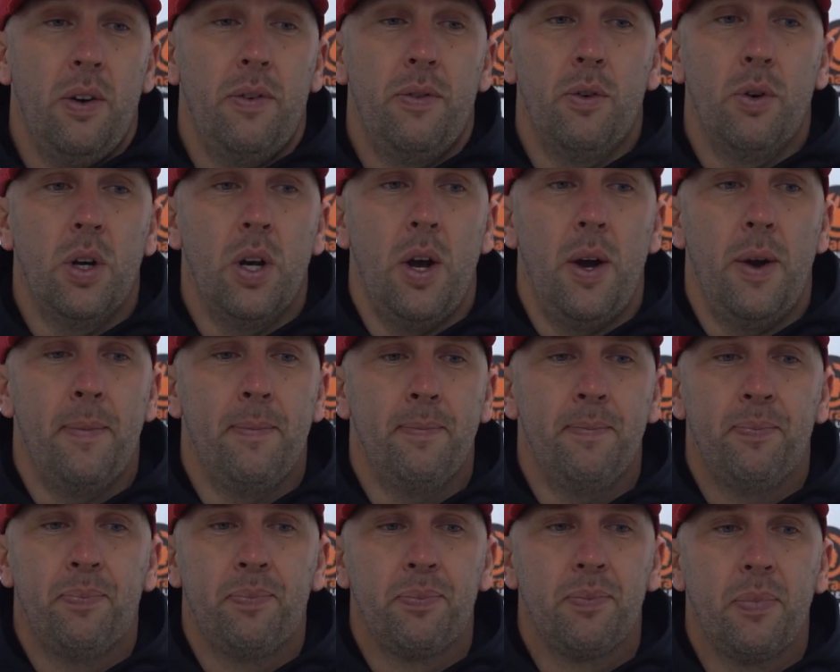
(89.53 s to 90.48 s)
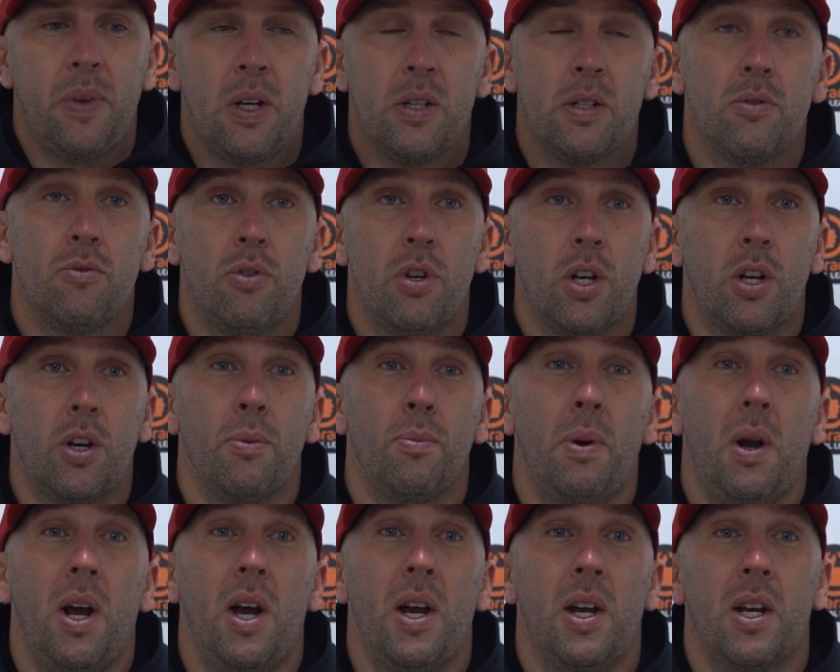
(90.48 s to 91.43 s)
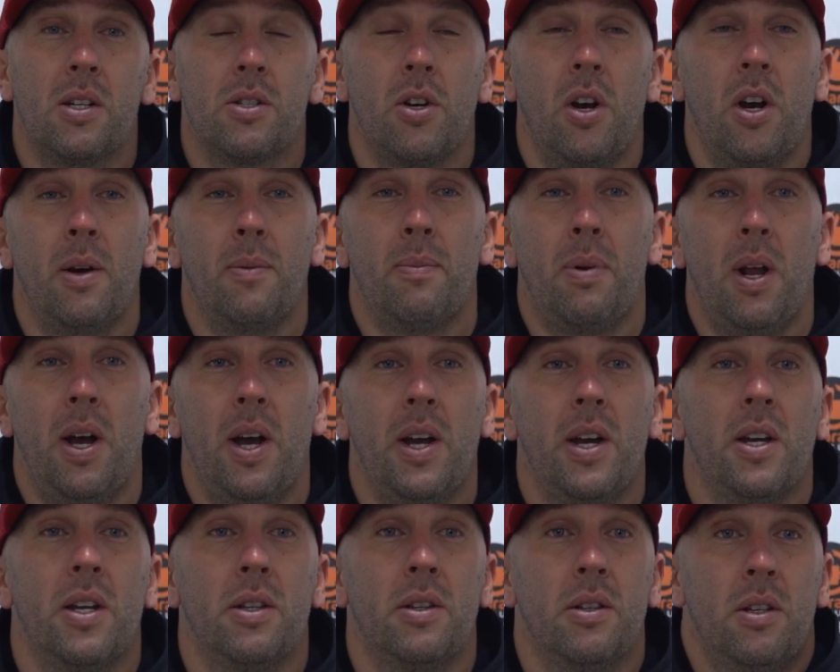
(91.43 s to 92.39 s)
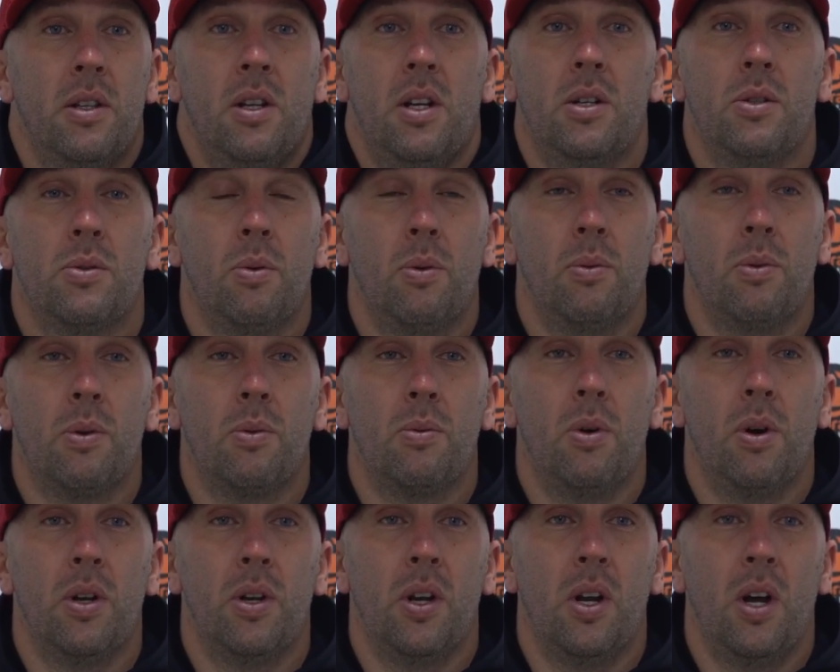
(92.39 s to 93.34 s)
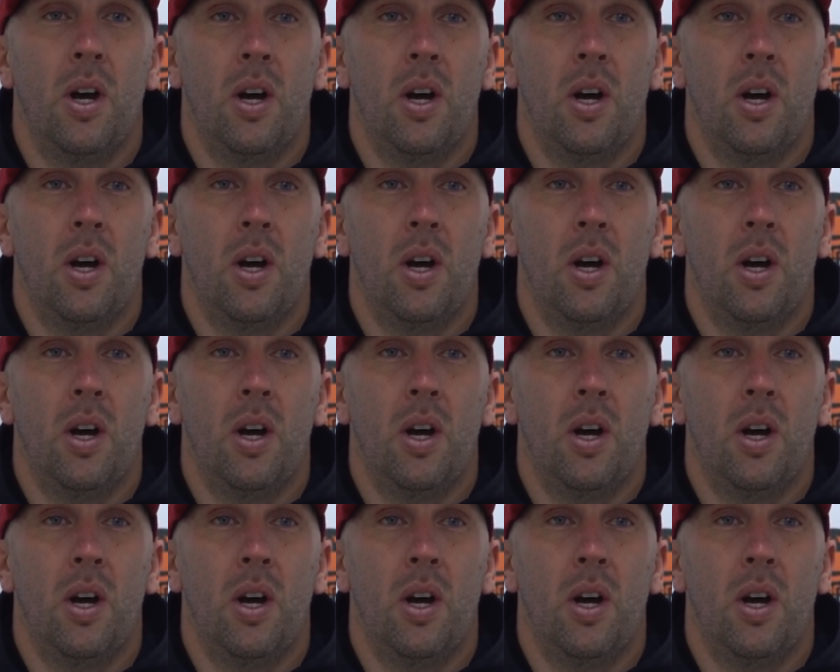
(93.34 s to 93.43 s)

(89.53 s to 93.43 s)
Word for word: I thought um, it's some really good play, exciting play, and that's what we want.